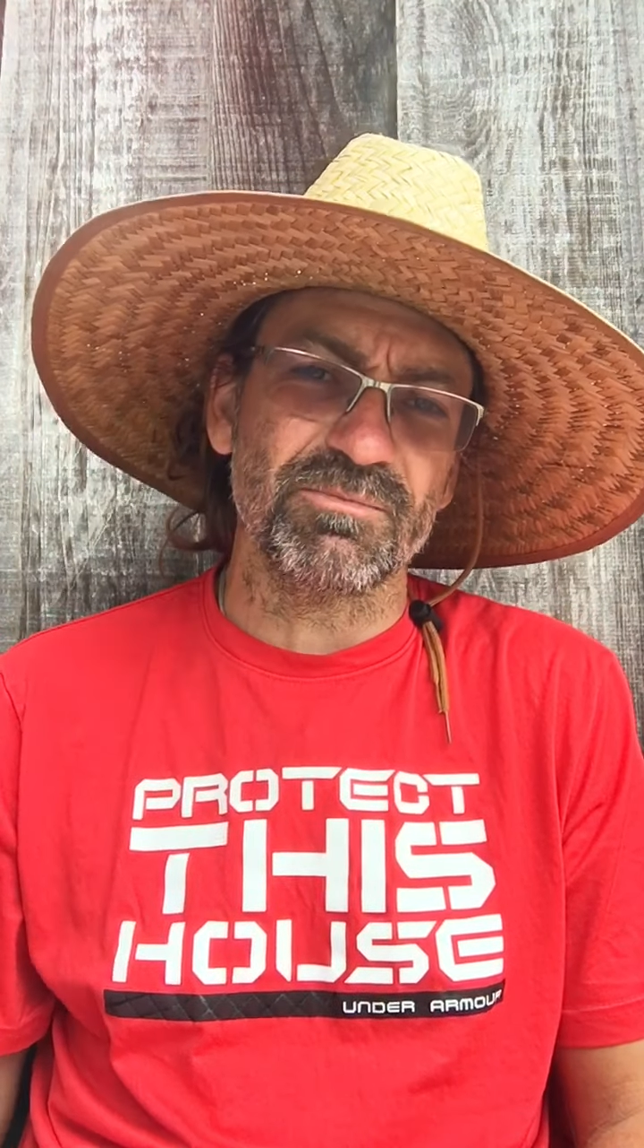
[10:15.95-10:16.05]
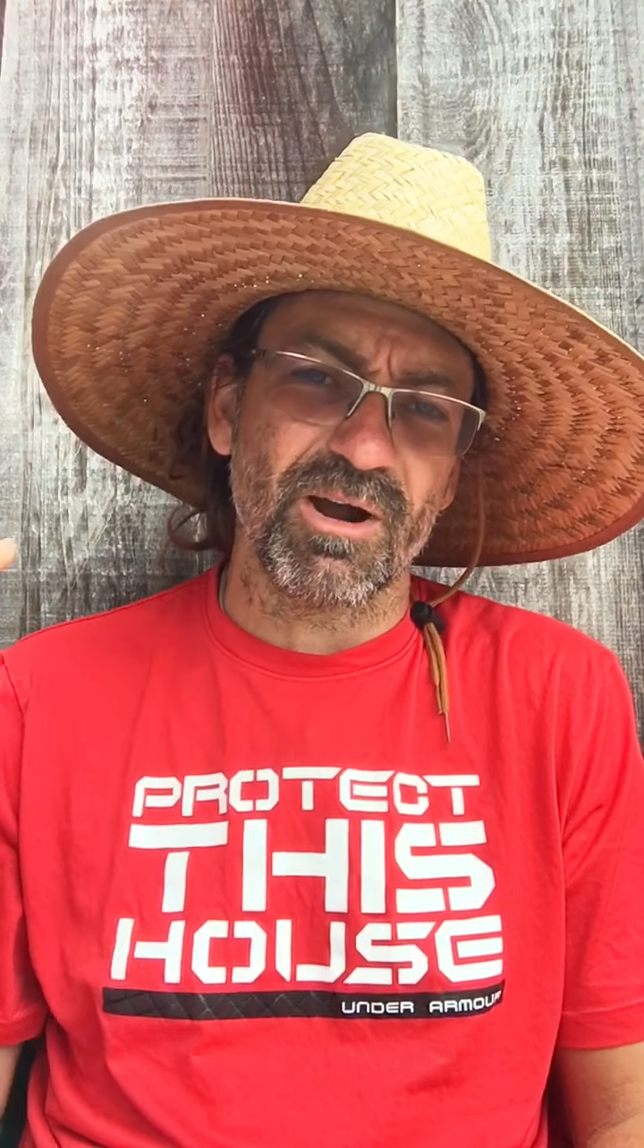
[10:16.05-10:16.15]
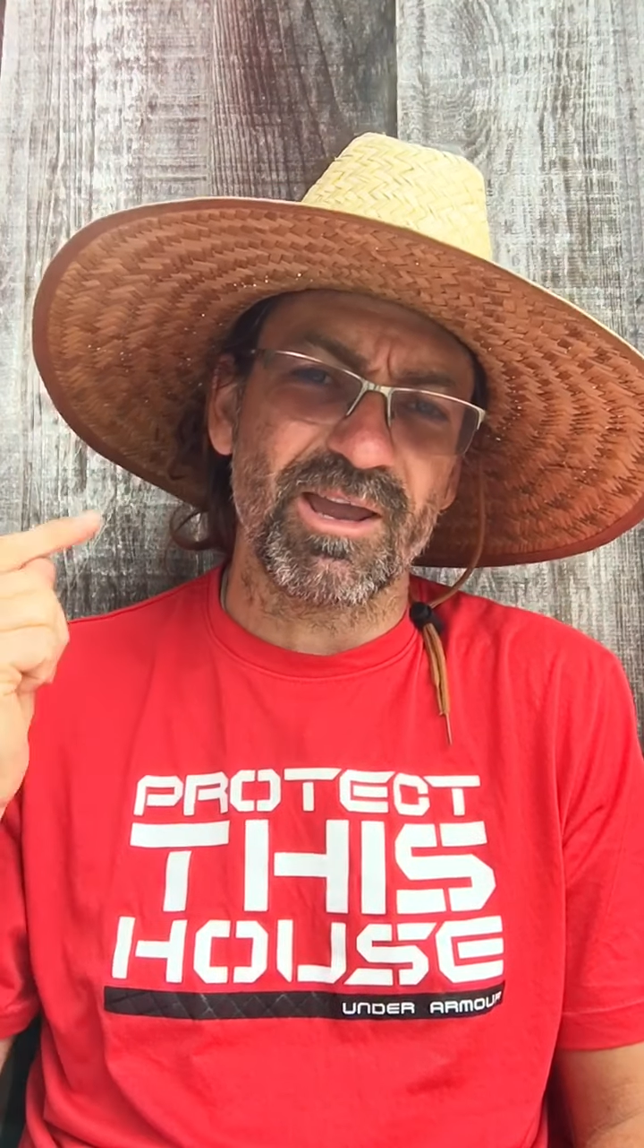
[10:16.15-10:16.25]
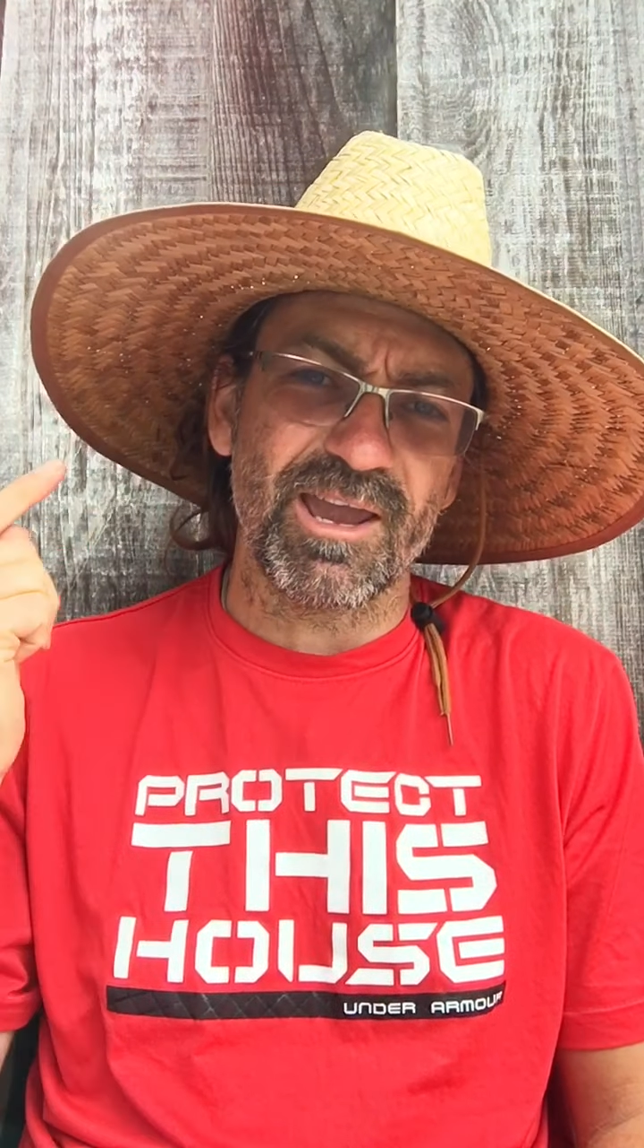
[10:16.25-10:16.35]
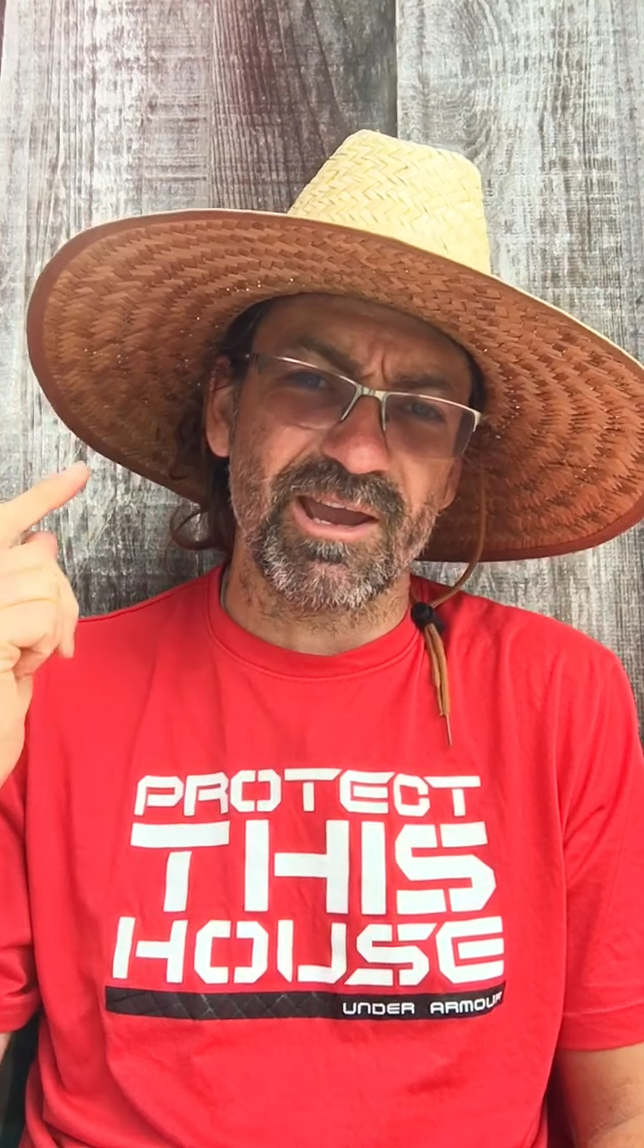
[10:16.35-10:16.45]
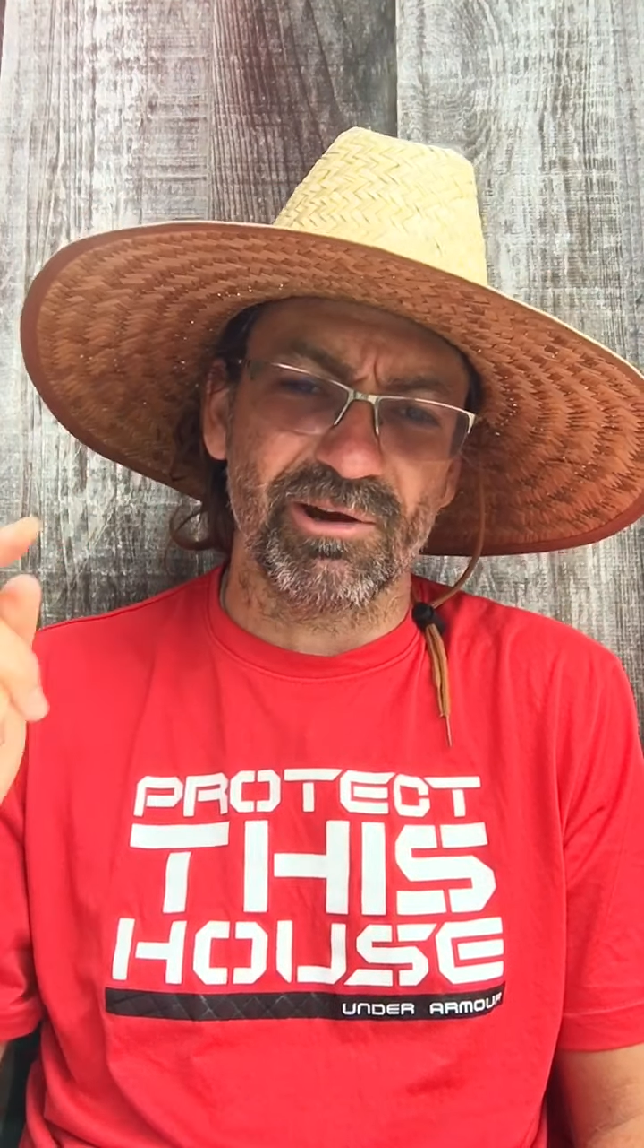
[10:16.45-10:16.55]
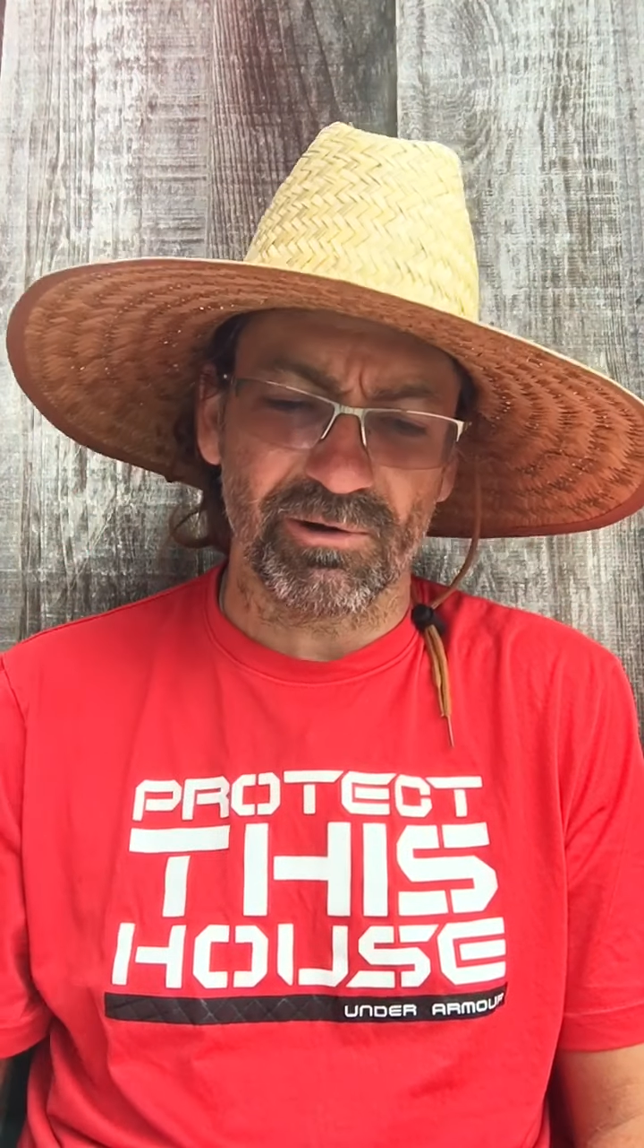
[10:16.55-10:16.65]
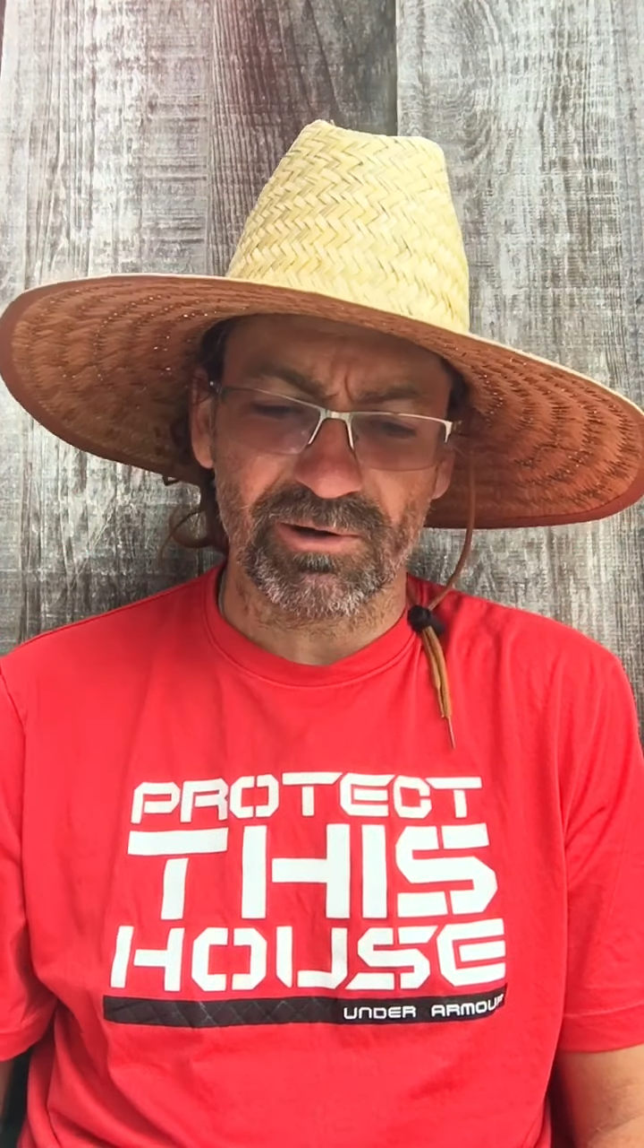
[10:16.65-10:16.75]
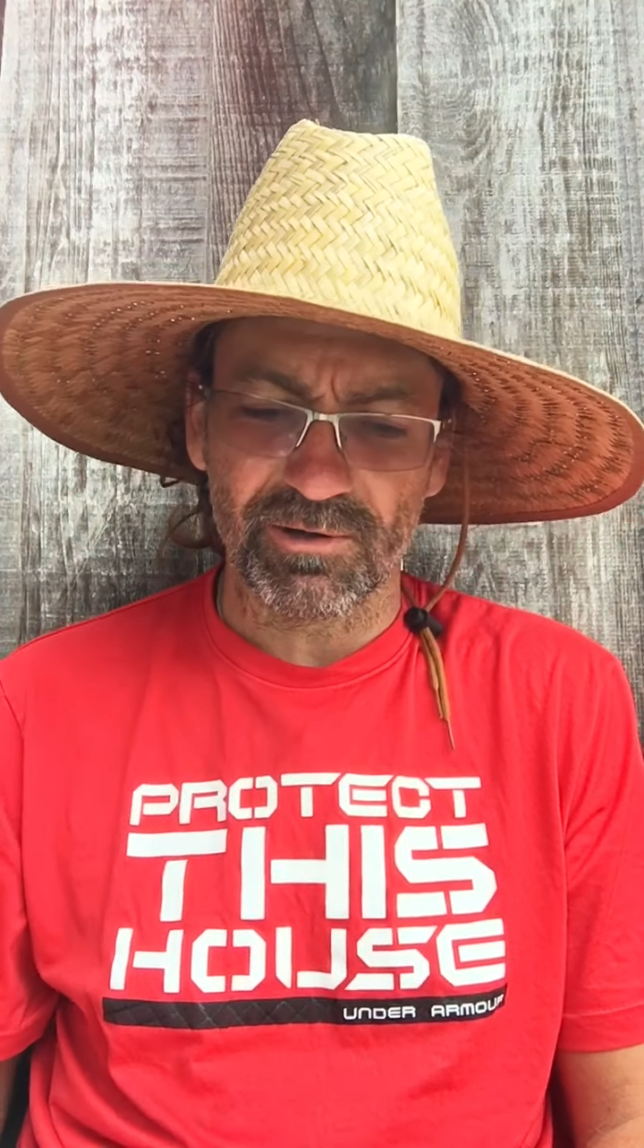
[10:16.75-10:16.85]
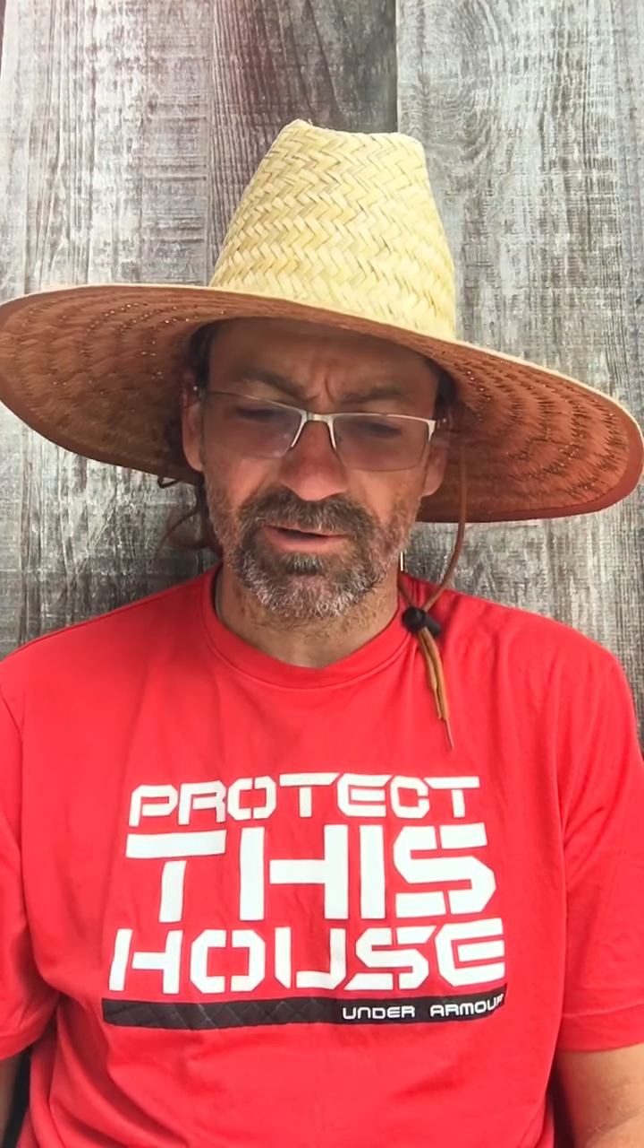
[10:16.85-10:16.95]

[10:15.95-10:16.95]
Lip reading: my ear.